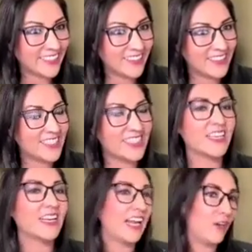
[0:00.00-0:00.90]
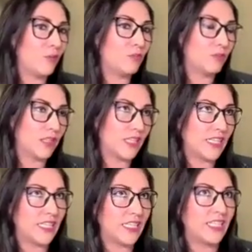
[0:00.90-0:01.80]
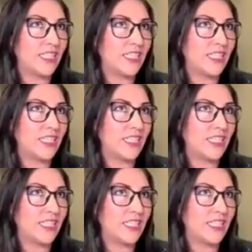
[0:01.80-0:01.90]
This is going to help really